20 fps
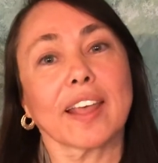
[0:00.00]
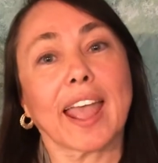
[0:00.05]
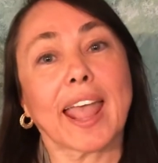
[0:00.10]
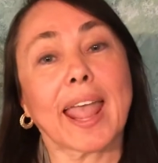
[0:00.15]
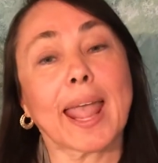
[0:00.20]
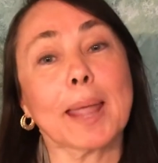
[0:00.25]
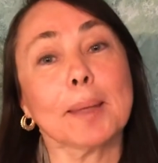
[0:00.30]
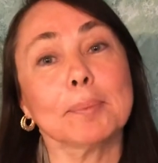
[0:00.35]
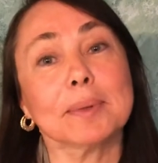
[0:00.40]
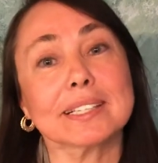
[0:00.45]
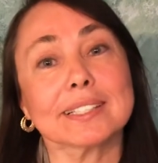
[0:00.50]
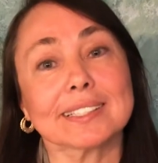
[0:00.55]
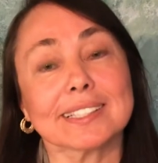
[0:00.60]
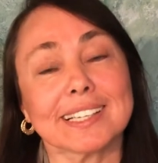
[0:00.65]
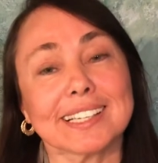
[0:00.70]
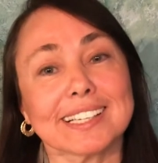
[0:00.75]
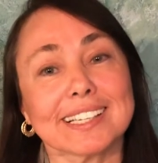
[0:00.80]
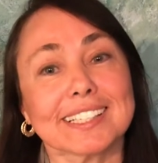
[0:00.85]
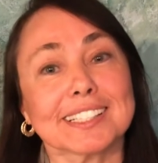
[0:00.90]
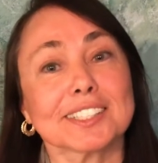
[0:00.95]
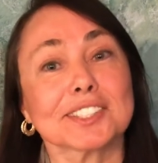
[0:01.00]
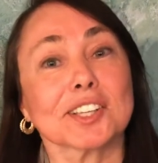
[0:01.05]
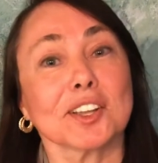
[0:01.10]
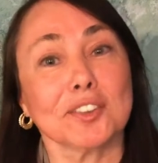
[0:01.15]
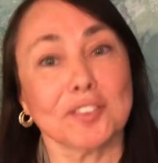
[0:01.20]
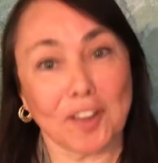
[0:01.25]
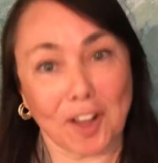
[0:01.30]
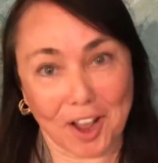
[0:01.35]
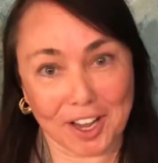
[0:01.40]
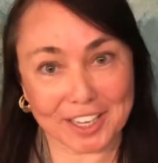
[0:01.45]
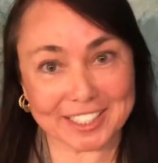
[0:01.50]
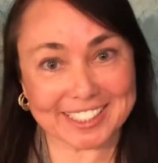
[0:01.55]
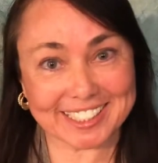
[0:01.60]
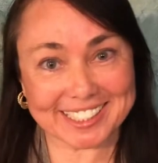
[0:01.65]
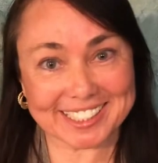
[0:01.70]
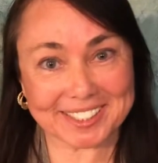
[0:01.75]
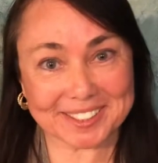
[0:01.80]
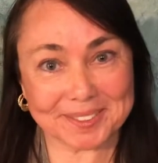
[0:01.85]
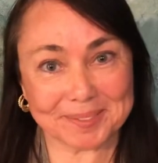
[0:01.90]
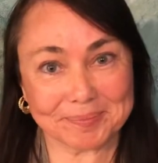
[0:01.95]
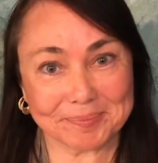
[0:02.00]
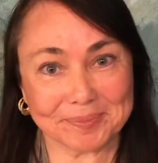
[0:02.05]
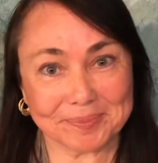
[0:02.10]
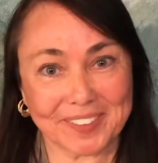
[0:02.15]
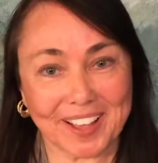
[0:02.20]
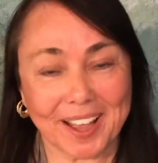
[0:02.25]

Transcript: ABCs of Autism.